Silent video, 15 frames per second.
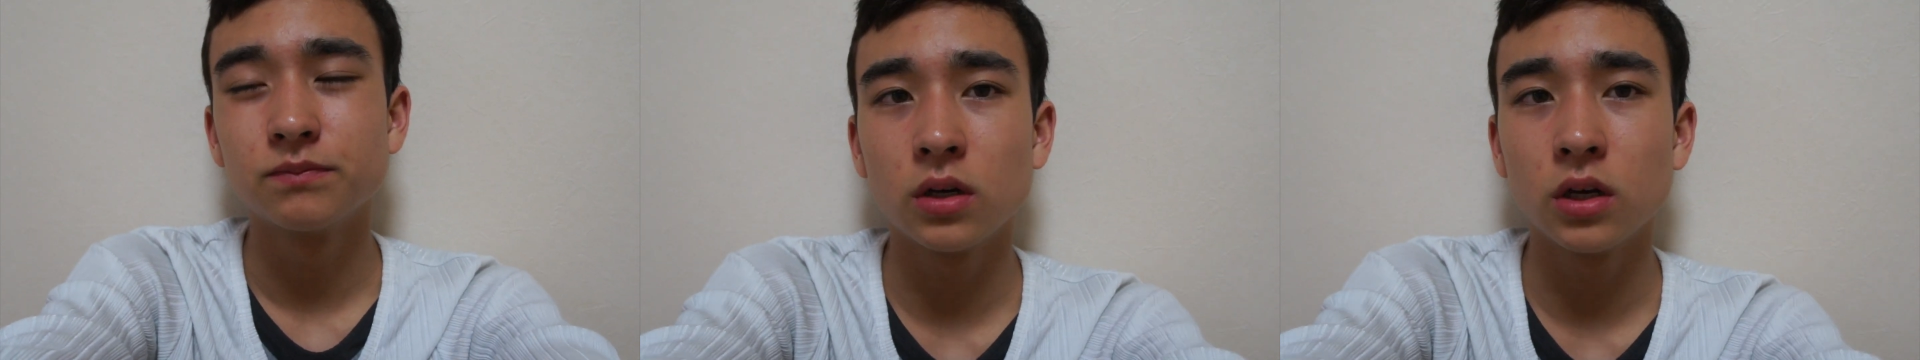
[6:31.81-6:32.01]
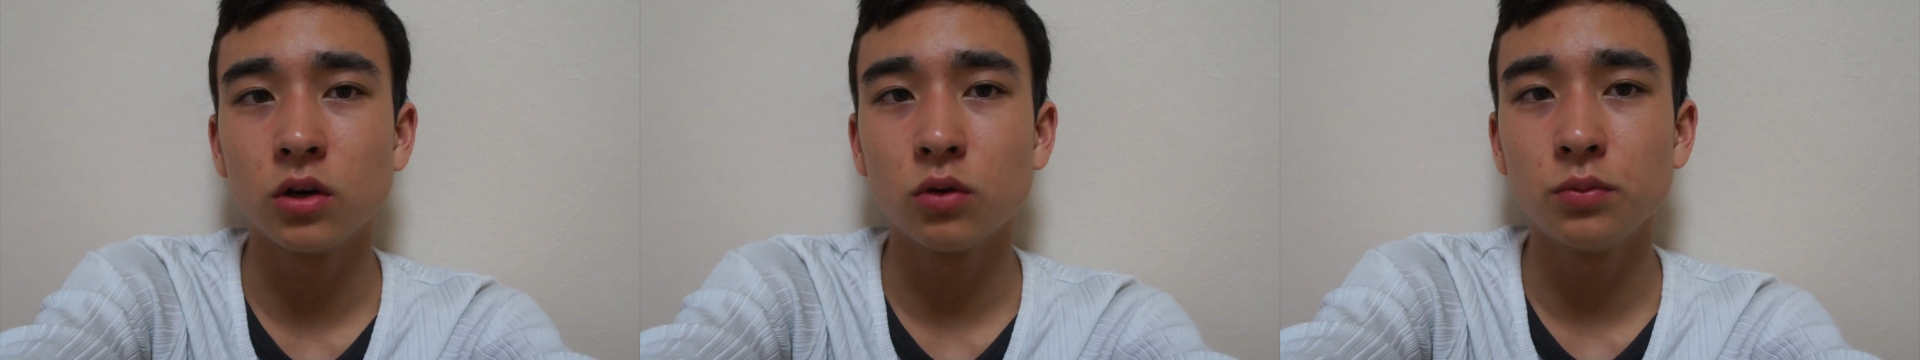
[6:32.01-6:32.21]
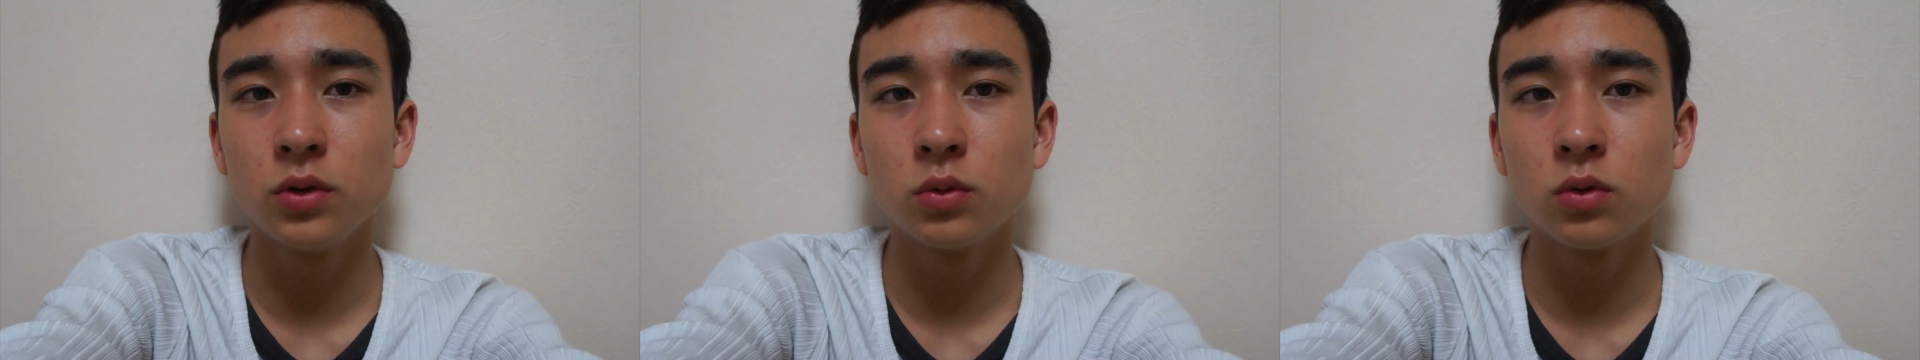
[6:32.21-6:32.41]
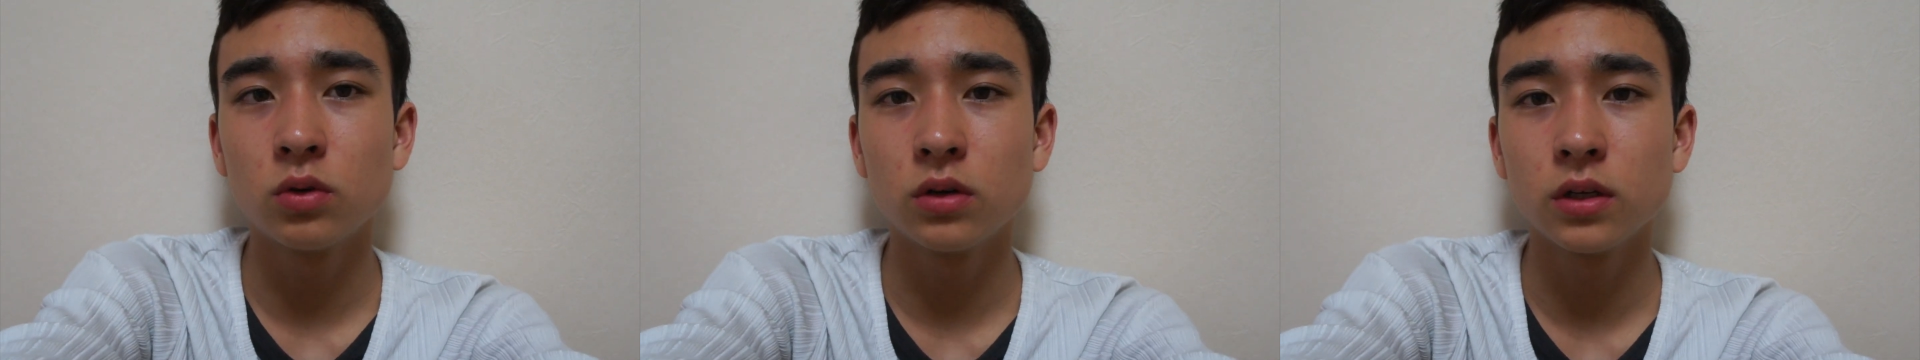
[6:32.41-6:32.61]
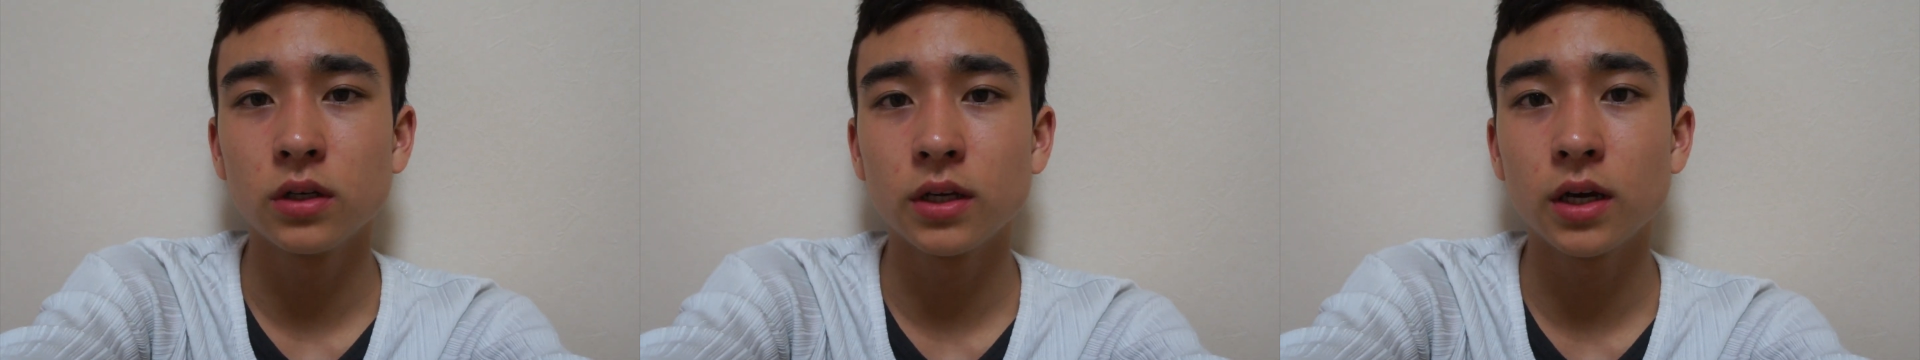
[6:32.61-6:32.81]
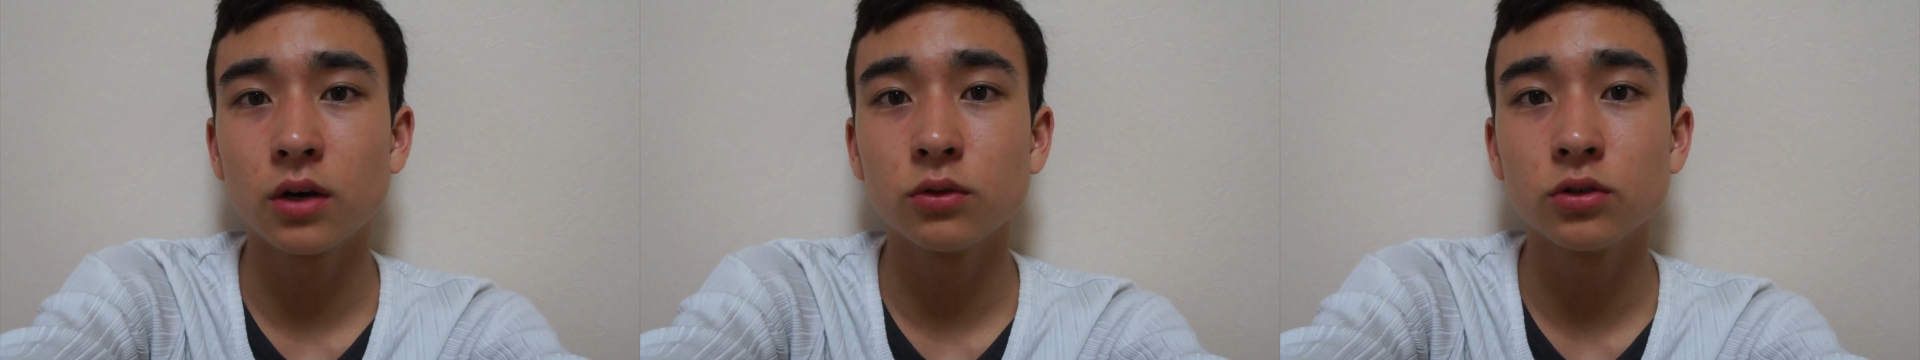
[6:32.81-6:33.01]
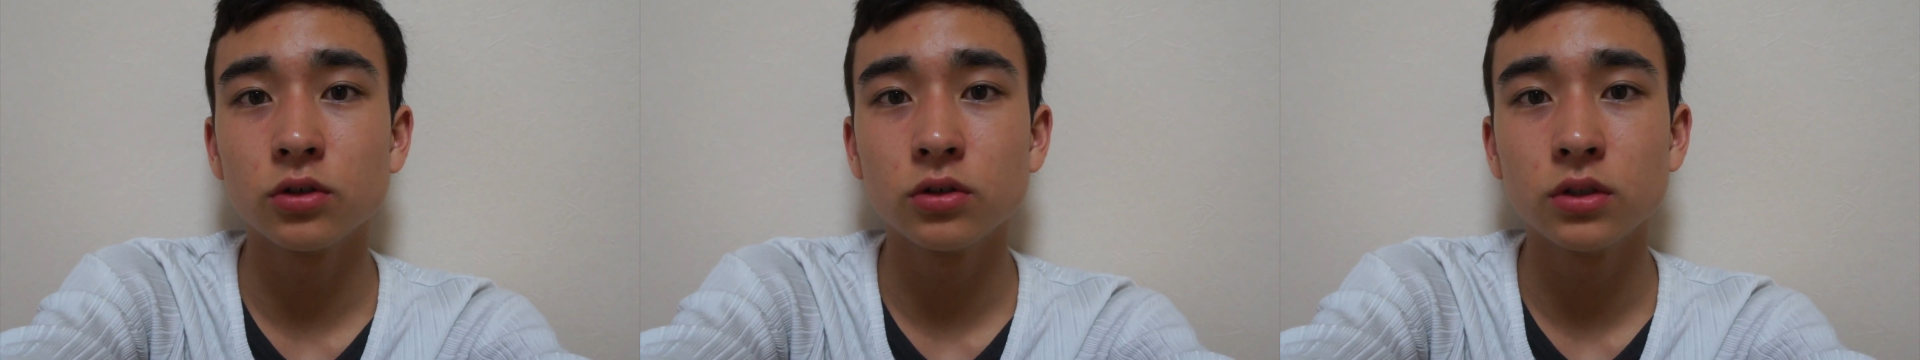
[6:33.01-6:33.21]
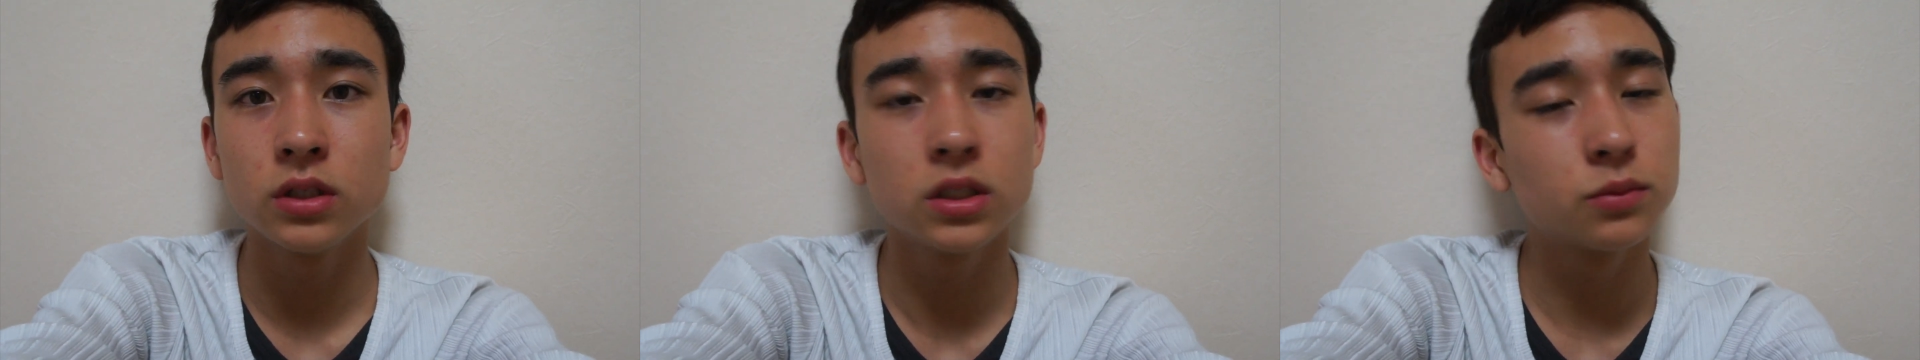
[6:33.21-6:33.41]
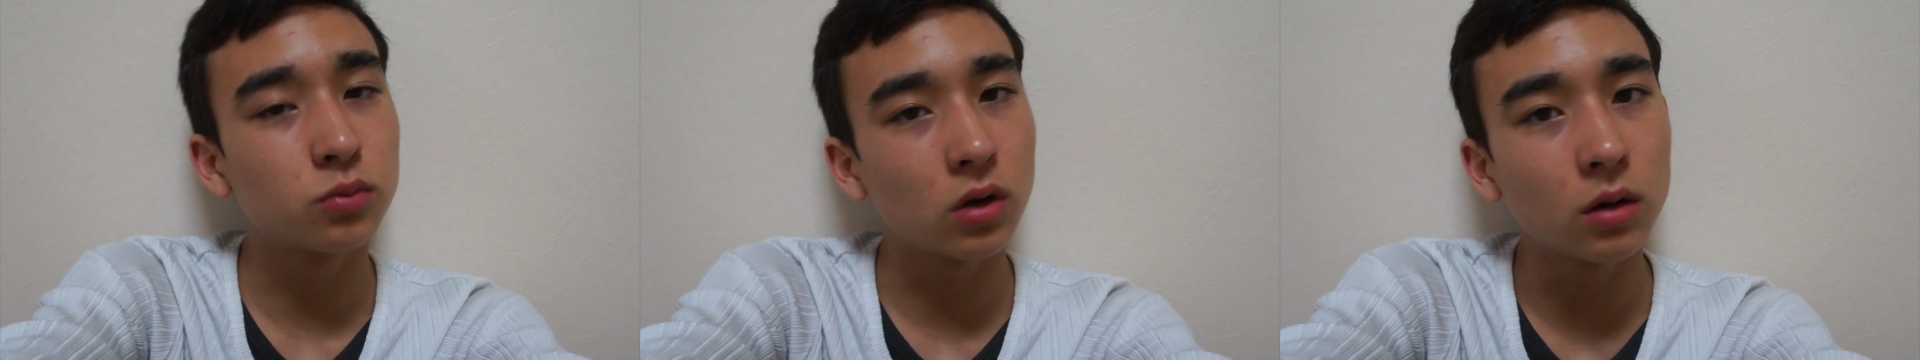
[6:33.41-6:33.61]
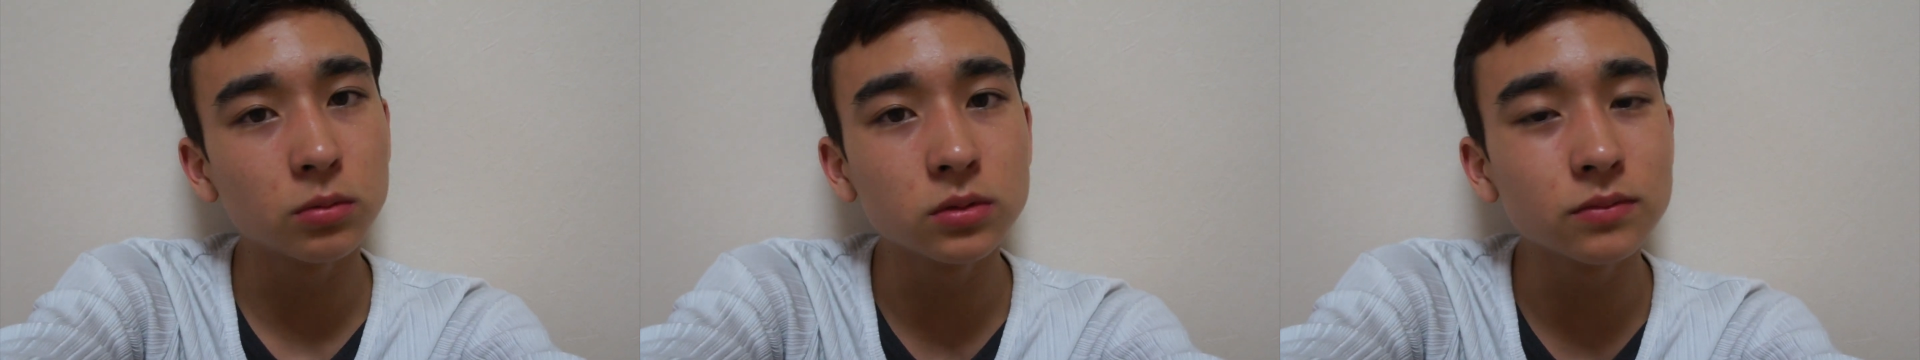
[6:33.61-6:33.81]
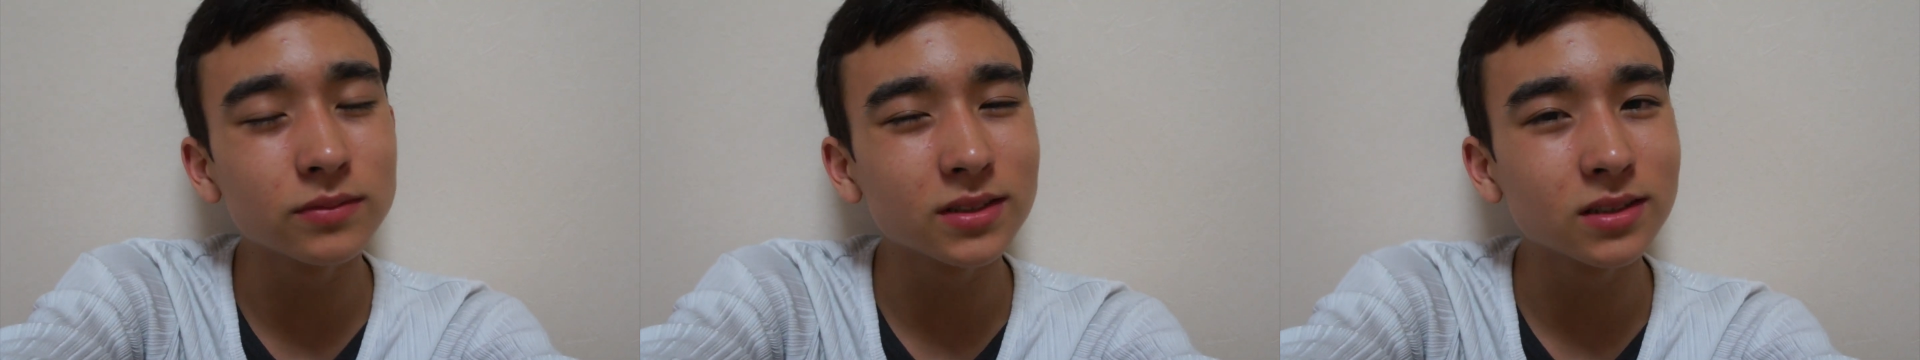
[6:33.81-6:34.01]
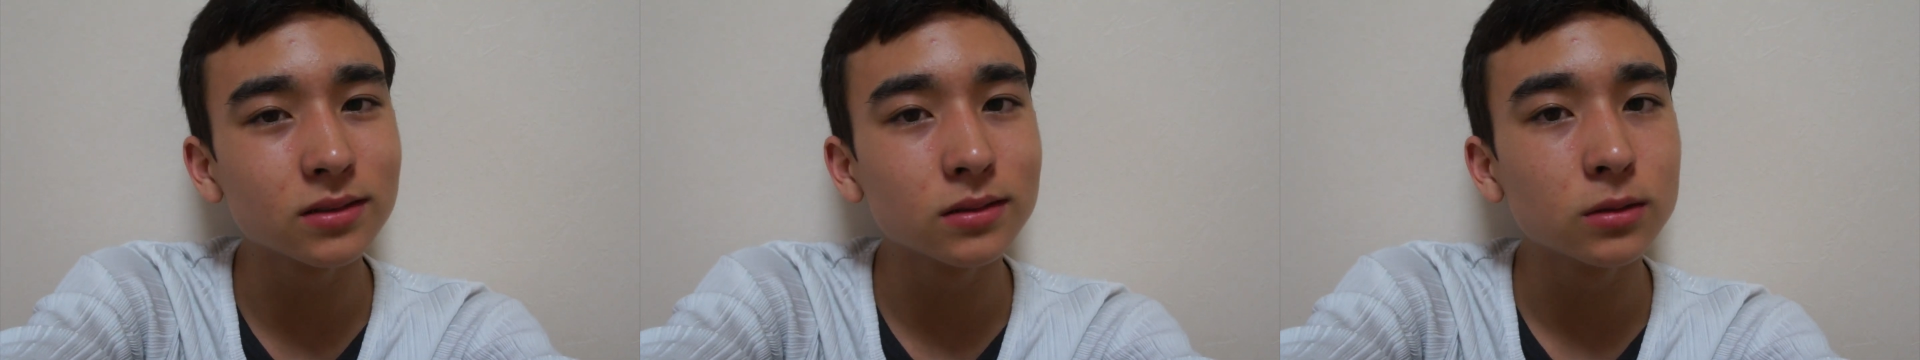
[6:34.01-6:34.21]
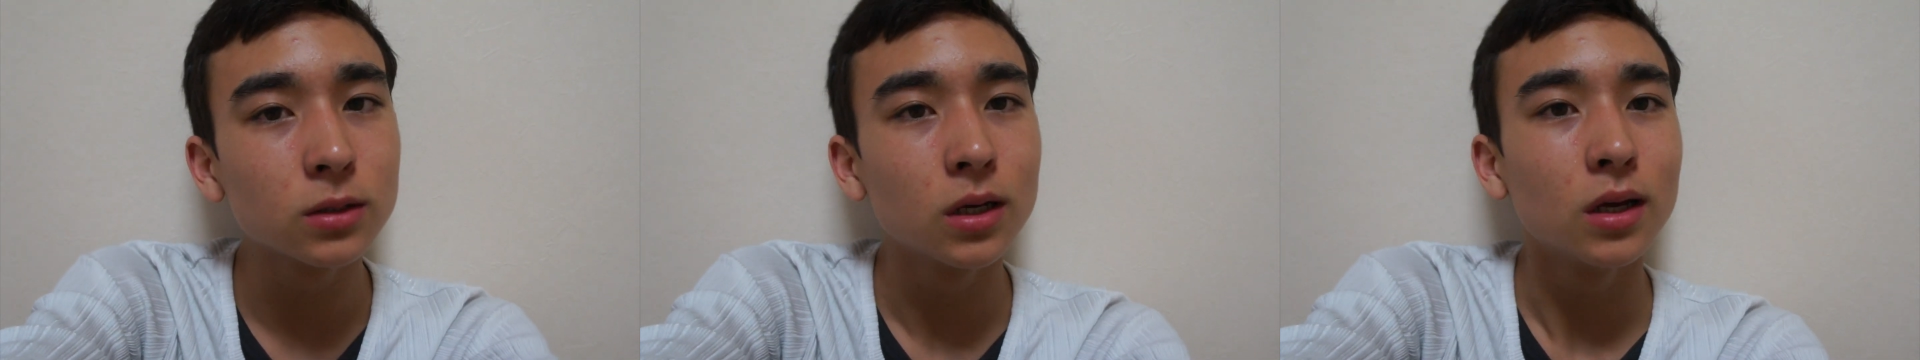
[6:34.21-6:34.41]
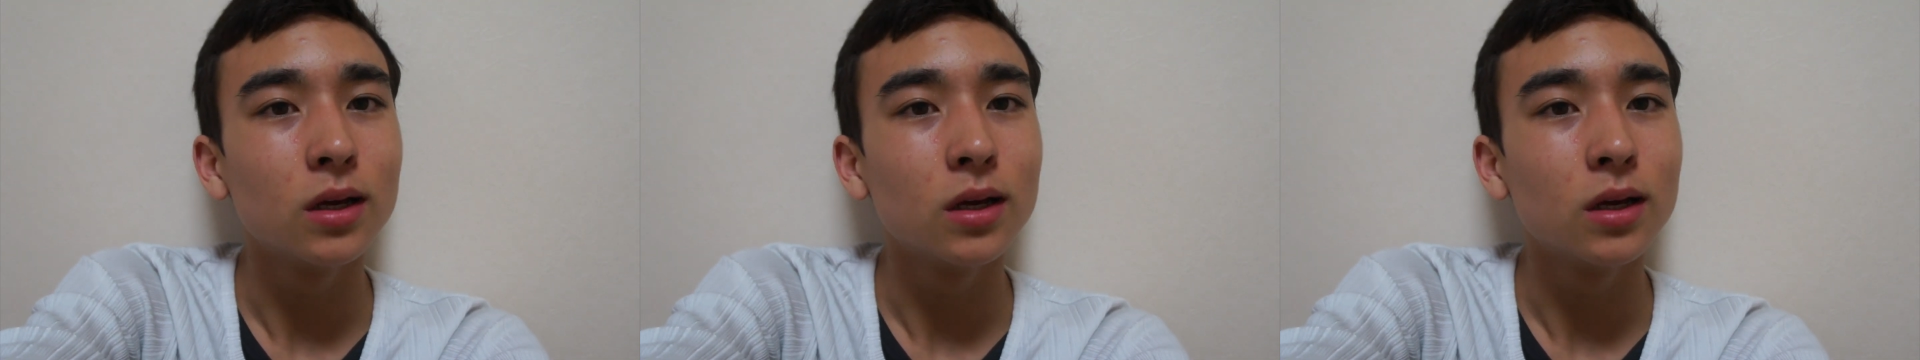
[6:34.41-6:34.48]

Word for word: I hope you won't encounter these problems